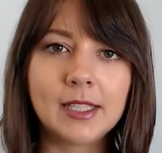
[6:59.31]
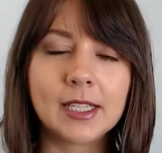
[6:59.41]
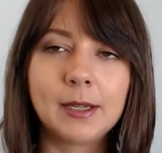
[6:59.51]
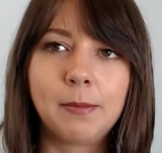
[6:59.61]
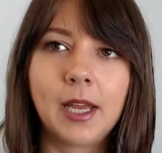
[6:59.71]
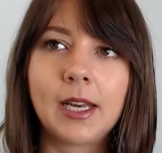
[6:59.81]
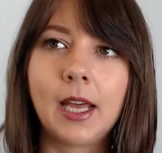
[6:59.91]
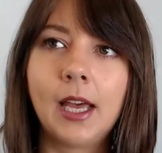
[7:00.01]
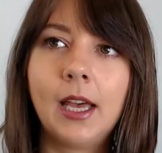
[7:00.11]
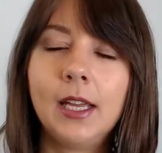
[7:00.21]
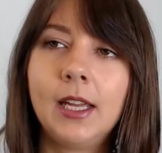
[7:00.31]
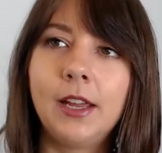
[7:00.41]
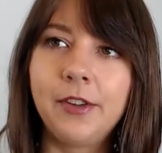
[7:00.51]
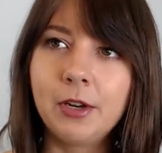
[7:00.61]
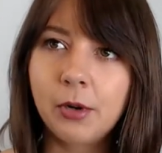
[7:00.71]
ending, but
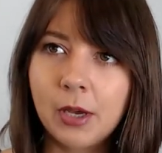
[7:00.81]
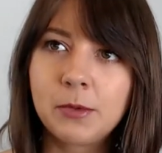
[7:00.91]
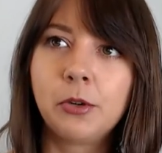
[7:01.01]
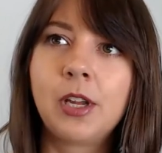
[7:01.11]
if you know what I'm